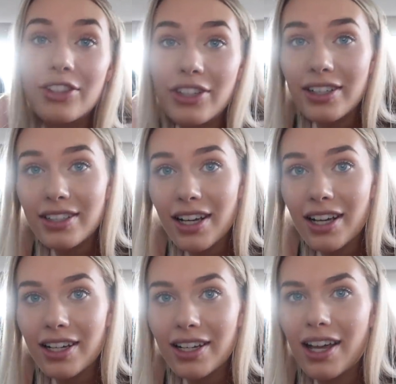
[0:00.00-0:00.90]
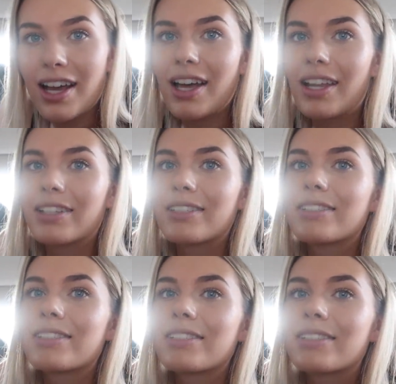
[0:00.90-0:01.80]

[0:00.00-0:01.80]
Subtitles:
interesting, and